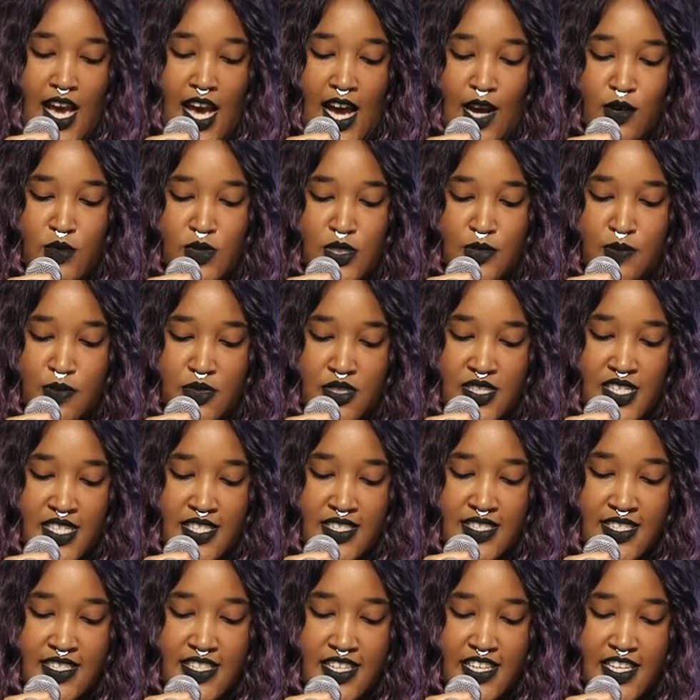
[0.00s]
I was
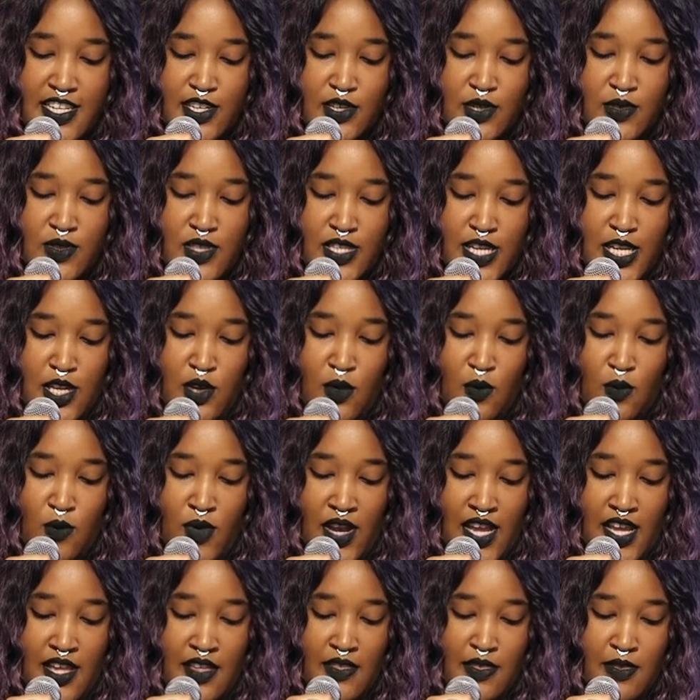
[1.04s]
pleased to hear Lena
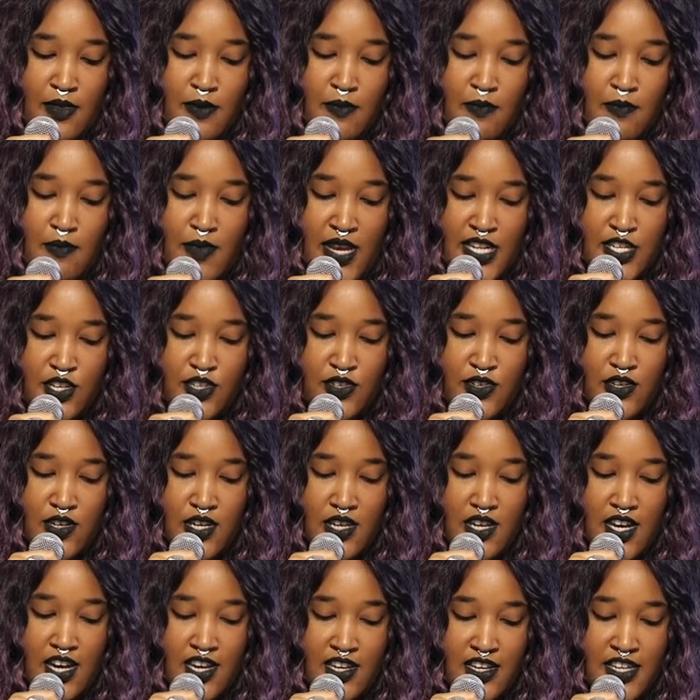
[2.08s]
Waithe
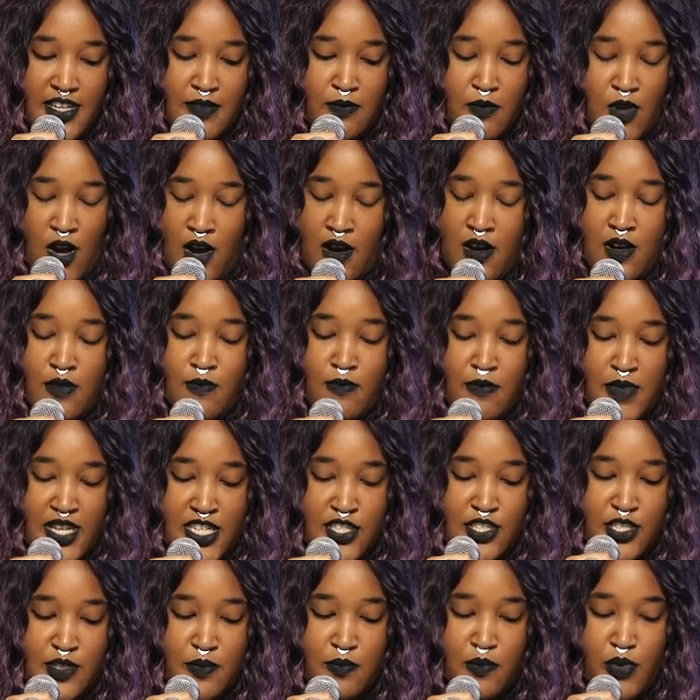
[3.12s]

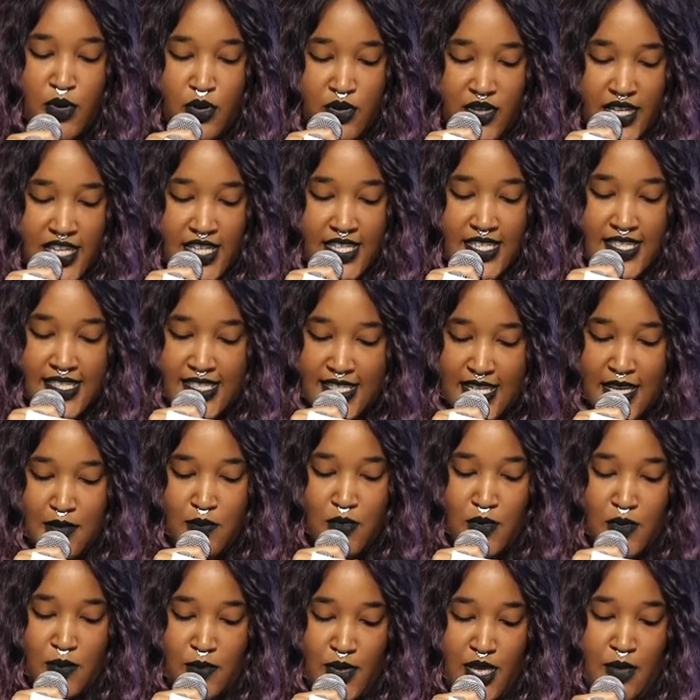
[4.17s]
mention putting
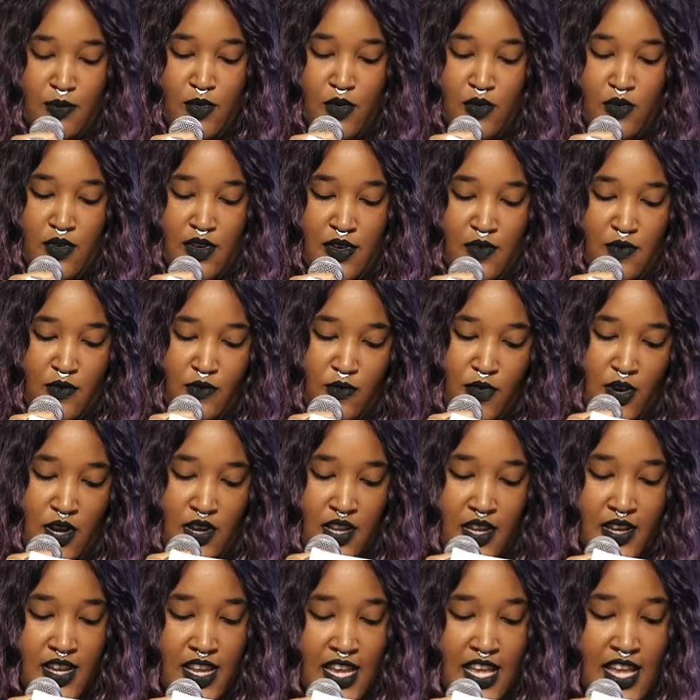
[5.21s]
disabled people in
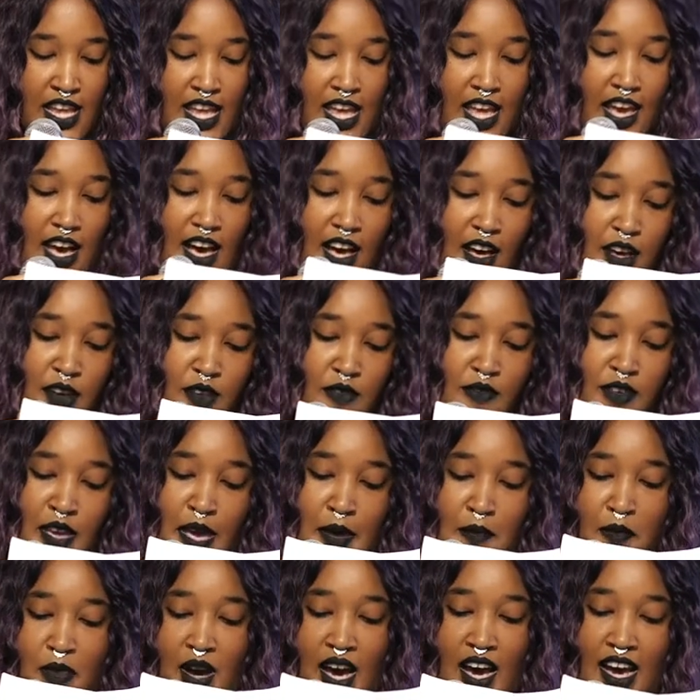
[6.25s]
front of
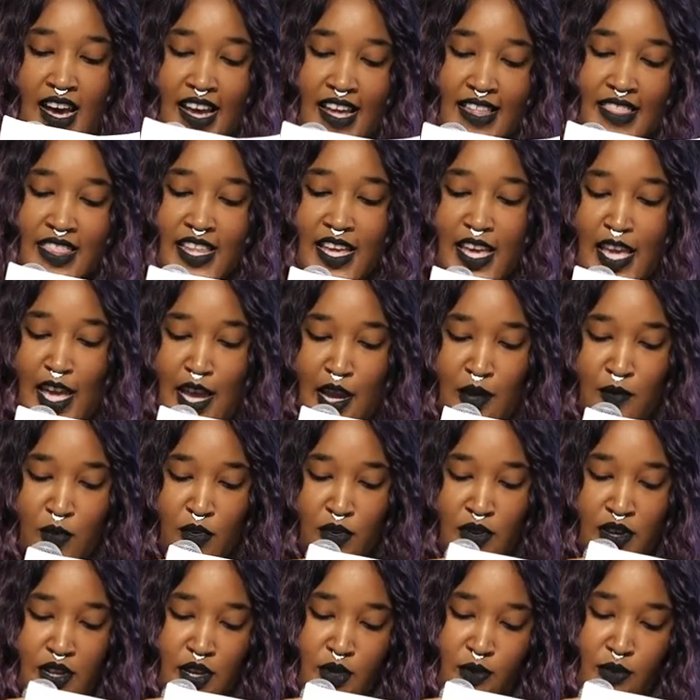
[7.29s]
and behind the
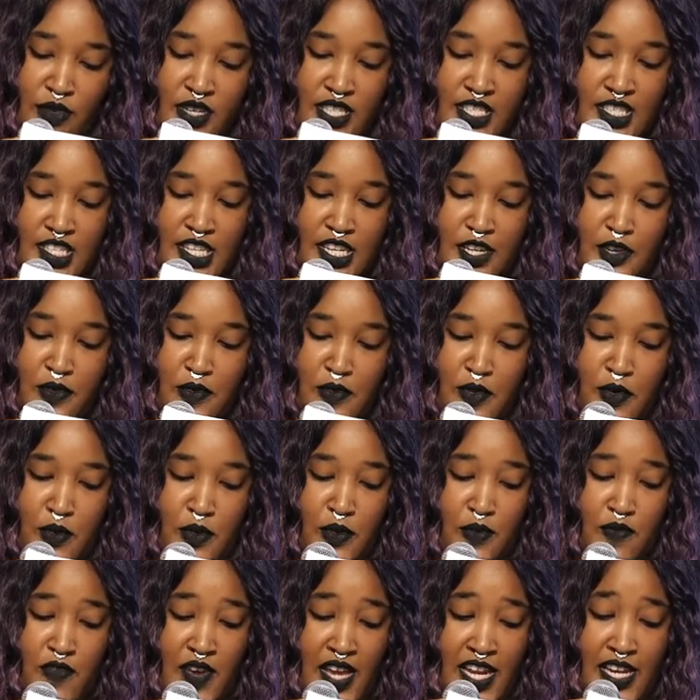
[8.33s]
camera in a recent interview
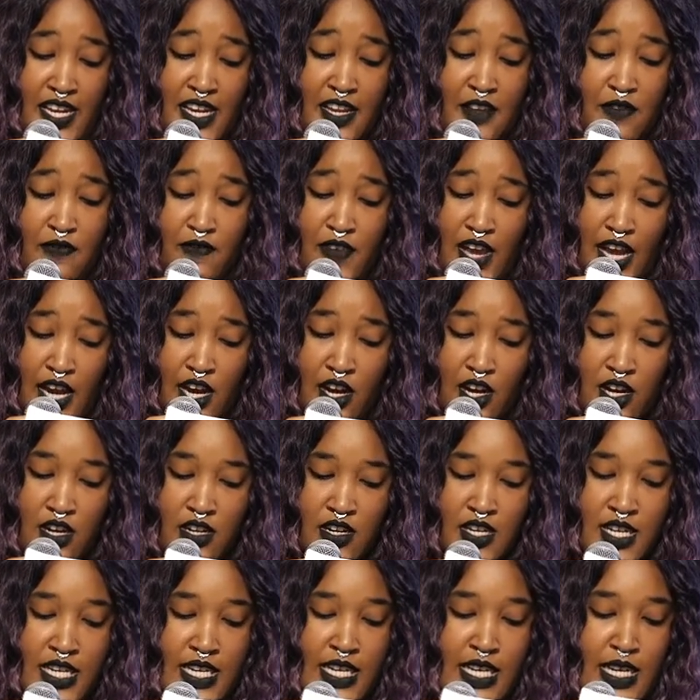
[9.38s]
with Vanity
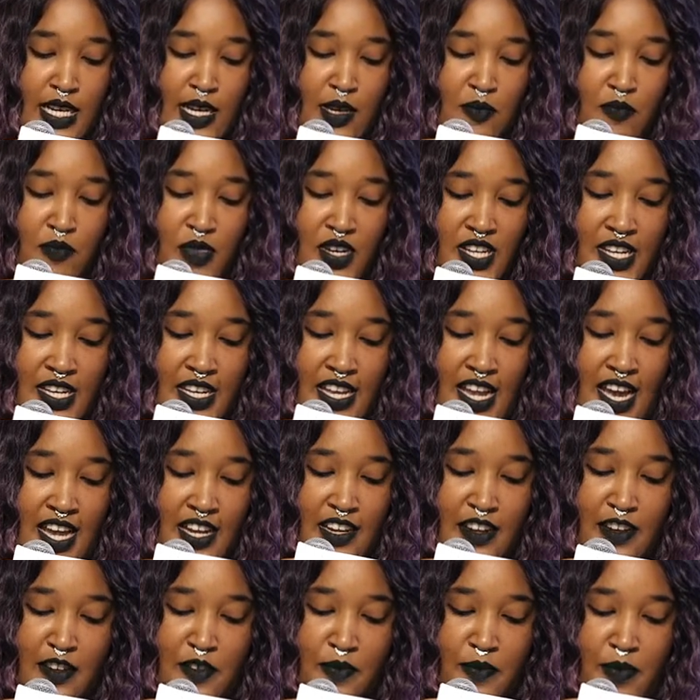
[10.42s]
Fair, but
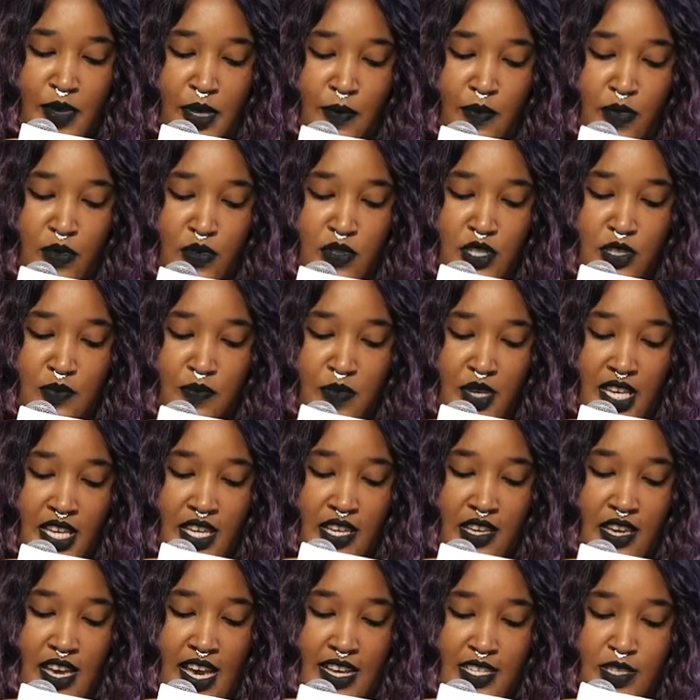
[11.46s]
not enough people
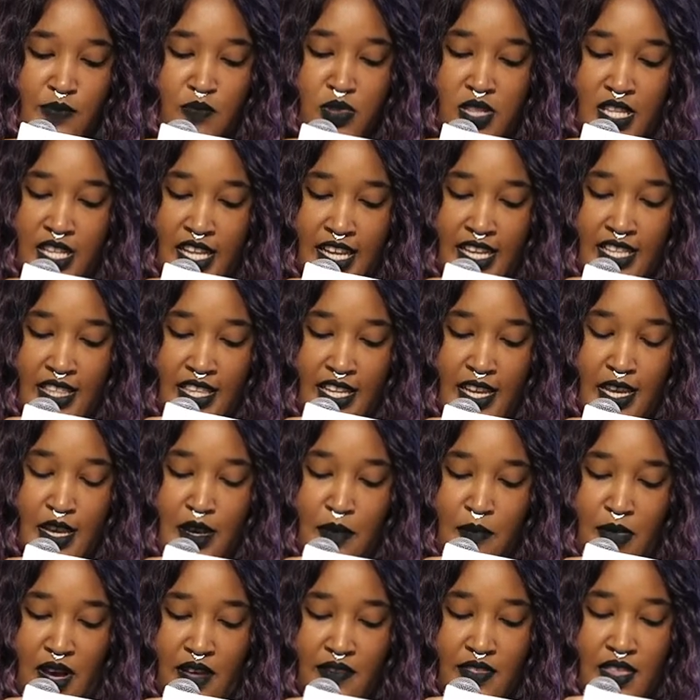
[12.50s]
speak as plainly
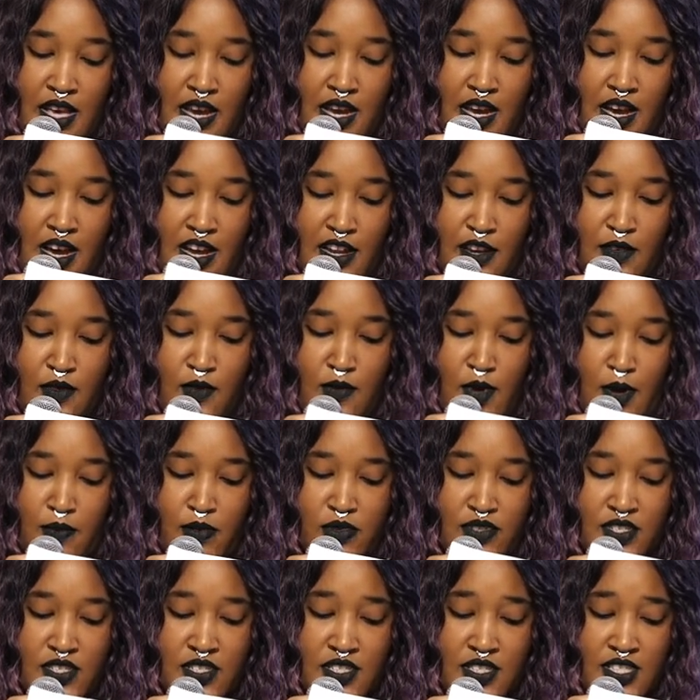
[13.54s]
about that kind of
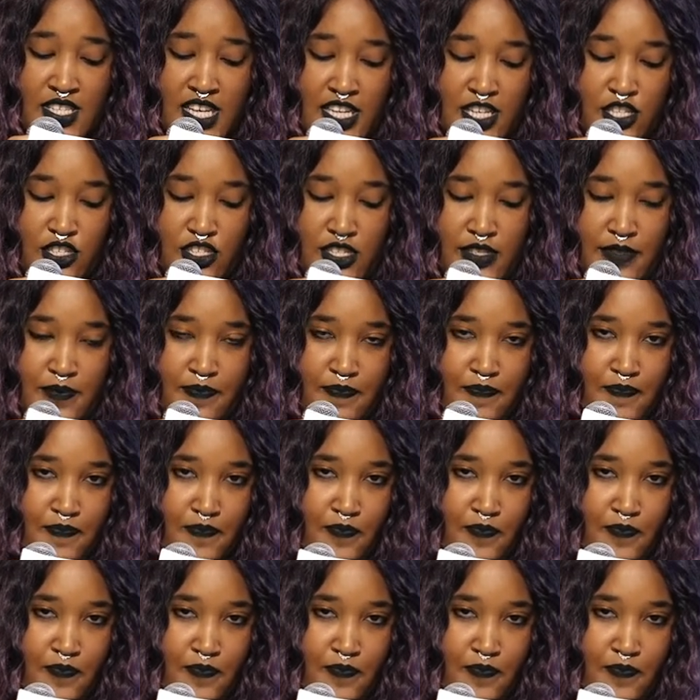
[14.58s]
representation.